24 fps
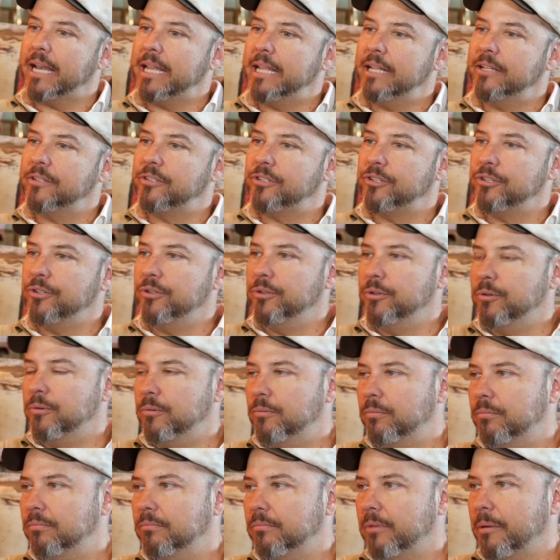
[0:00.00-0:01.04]

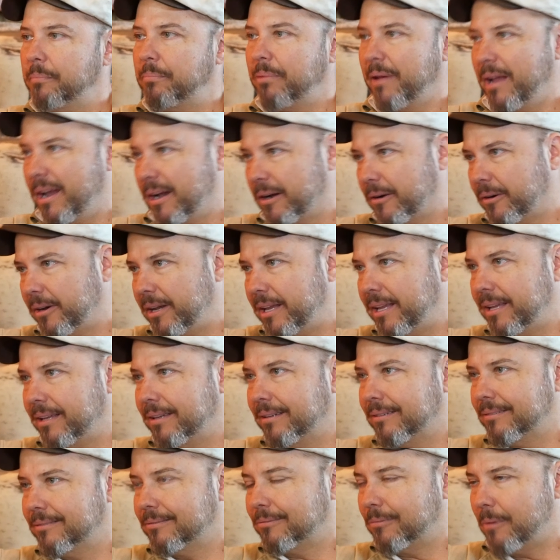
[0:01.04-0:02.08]
into
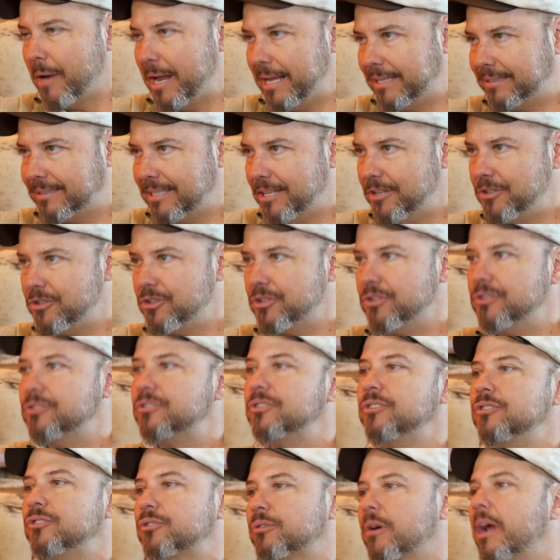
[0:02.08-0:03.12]
repairing race
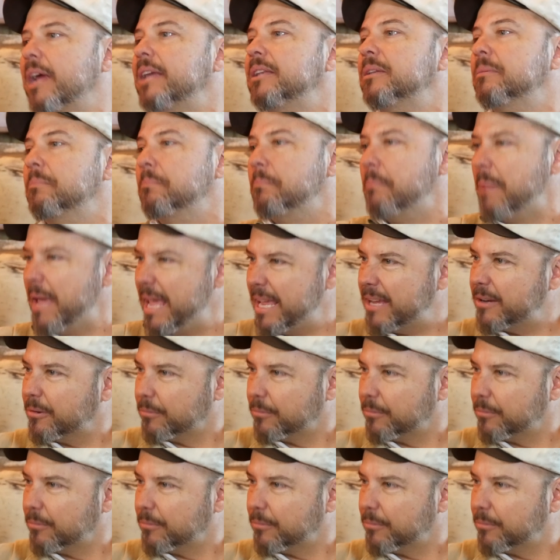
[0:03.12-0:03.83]
engines and trying to make